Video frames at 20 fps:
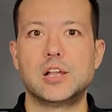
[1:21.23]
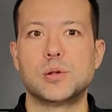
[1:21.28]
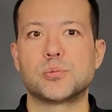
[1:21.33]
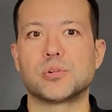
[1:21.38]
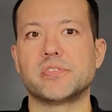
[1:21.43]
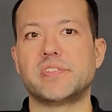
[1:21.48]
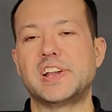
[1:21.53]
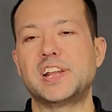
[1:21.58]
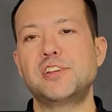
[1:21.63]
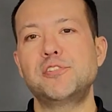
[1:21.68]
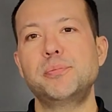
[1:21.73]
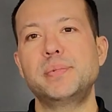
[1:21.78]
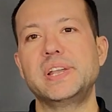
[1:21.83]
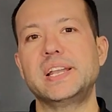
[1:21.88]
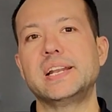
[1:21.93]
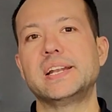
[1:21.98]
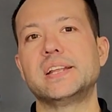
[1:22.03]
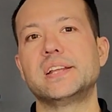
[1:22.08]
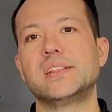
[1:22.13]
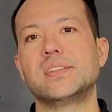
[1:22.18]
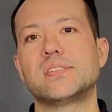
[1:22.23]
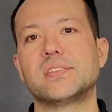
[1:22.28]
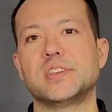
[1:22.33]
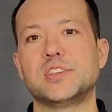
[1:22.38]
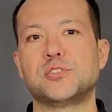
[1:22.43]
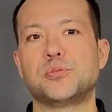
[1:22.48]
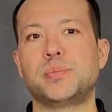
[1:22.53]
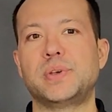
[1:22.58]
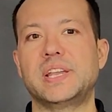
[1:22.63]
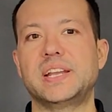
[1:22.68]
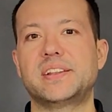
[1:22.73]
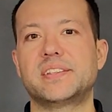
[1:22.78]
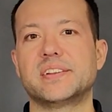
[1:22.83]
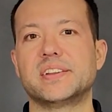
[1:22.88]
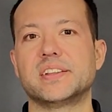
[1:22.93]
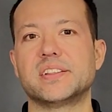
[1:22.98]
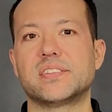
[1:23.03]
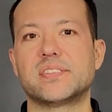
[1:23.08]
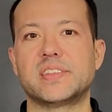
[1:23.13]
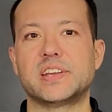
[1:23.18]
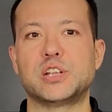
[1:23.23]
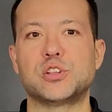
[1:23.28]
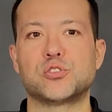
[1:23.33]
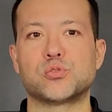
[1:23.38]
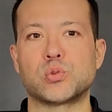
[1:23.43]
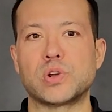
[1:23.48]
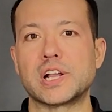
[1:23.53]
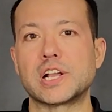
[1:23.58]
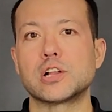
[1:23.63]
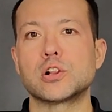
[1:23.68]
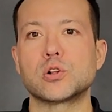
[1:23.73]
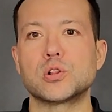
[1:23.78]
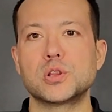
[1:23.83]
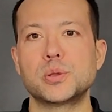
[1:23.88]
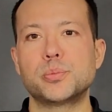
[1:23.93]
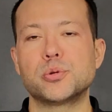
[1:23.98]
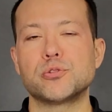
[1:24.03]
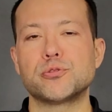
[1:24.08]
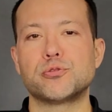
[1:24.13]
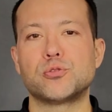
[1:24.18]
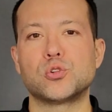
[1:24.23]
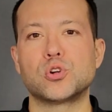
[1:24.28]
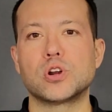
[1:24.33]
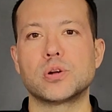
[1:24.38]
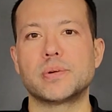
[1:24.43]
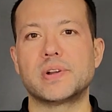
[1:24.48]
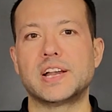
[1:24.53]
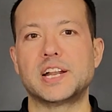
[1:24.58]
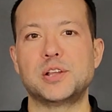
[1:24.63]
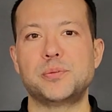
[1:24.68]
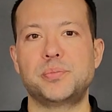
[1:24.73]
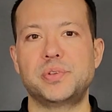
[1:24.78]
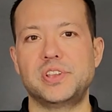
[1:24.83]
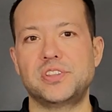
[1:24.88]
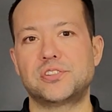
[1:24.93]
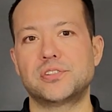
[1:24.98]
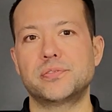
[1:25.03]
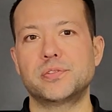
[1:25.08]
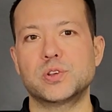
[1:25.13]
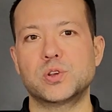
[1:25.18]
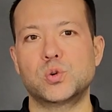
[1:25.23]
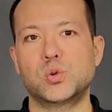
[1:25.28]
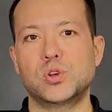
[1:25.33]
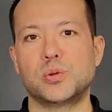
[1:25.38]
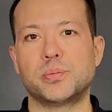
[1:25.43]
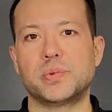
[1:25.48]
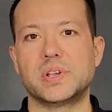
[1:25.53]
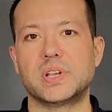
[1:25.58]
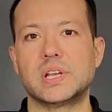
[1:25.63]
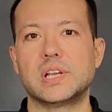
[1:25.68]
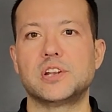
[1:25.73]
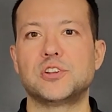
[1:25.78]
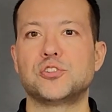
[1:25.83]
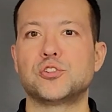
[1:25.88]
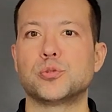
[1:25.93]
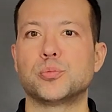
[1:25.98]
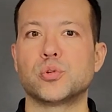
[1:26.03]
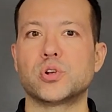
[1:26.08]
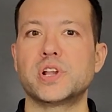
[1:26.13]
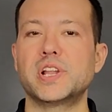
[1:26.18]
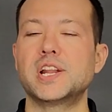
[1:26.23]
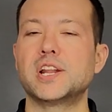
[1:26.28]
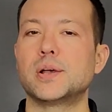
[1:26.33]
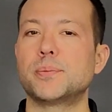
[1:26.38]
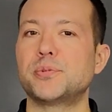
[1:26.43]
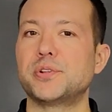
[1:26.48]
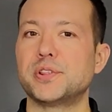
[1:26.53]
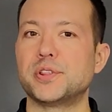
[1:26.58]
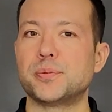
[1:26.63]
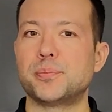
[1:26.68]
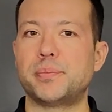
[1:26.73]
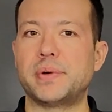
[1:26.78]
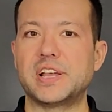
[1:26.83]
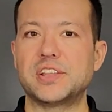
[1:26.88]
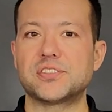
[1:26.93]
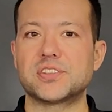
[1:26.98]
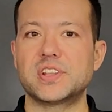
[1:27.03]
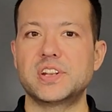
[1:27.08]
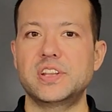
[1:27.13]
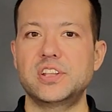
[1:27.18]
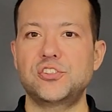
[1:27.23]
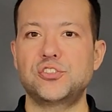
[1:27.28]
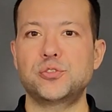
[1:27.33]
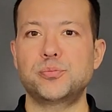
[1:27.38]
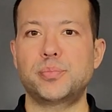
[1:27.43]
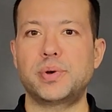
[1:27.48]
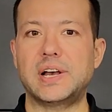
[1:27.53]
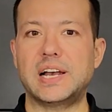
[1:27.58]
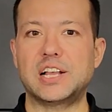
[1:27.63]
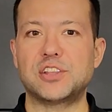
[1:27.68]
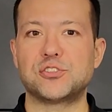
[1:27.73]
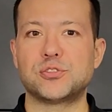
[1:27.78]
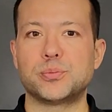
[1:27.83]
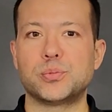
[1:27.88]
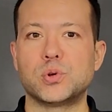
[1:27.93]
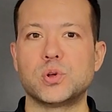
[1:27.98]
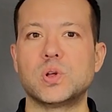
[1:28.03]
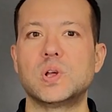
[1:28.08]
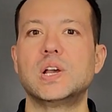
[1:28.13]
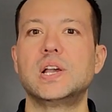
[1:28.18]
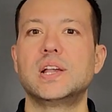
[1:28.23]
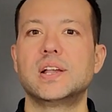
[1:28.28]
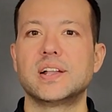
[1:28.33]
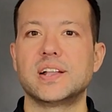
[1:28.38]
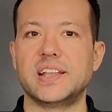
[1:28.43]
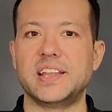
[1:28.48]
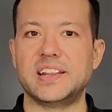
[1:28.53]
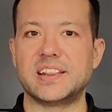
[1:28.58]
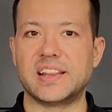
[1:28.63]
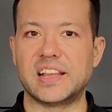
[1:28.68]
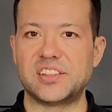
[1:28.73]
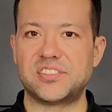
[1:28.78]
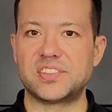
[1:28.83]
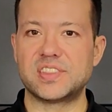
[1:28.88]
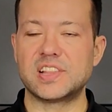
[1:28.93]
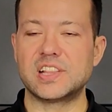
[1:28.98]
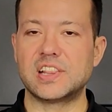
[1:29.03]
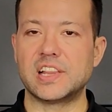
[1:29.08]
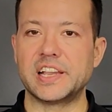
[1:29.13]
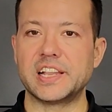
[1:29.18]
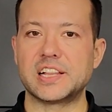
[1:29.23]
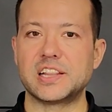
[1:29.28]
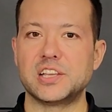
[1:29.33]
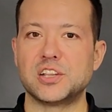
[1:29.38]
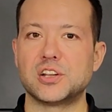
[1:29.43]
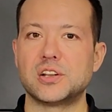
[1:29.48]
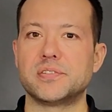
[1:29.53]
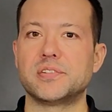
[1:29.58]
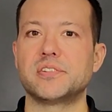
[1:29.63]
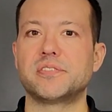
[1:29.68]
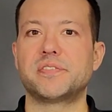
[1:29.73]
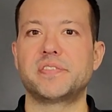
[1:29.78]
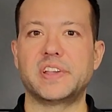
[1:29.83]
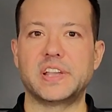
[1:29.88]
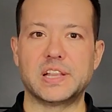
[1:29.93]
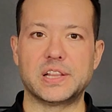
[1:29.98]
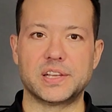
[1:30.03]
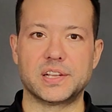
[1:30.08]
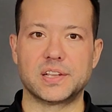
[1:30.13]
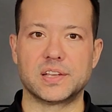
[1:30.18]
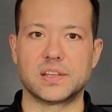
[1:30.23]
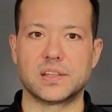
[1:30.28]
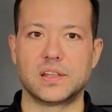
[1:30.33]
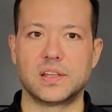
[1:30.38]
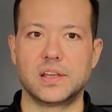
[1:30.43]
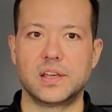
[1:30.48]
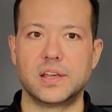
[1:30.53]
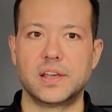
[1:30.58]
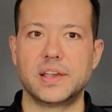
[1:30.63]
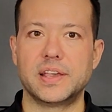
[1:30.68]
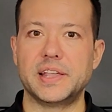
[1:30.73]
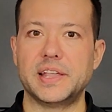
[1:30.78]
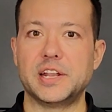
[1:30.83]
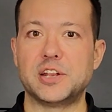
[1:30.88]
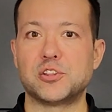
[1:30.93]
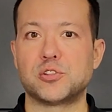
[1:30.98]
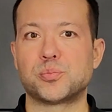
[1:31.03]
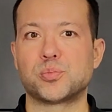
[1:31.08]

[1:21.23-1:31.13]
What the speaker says: Preventive maintenance is maintenance that is regularly performed on a piece of equipment to bring it up to the best condition possible and lessen the likelihood of it failing. It is